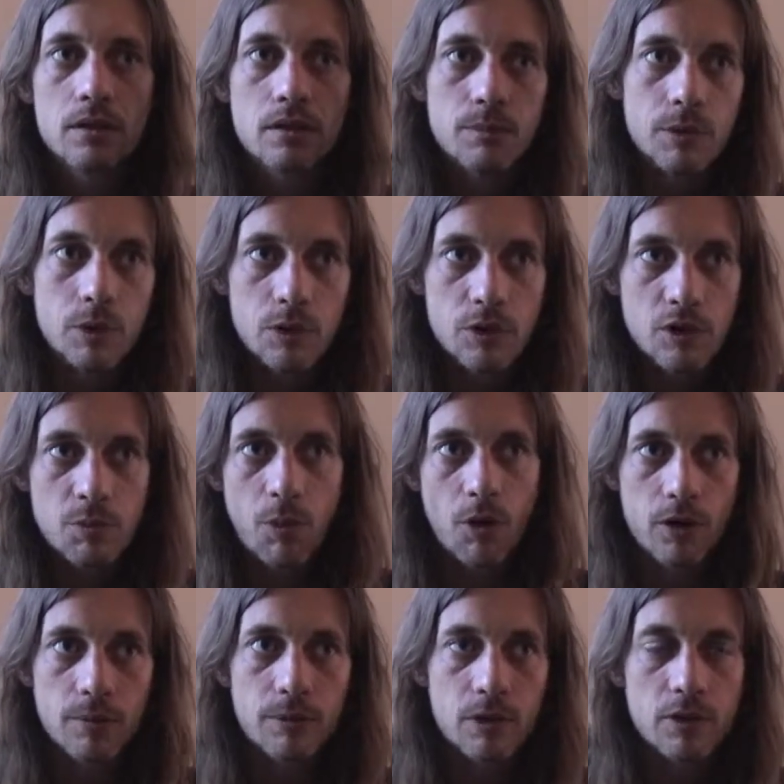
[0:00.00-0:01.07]
communities,
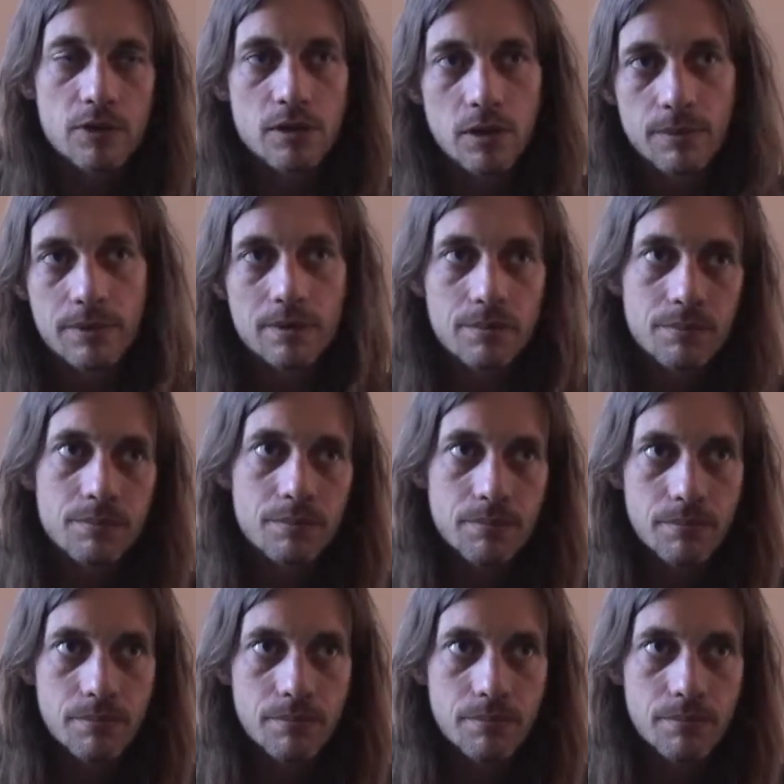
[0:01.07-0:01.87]
poor communities, typically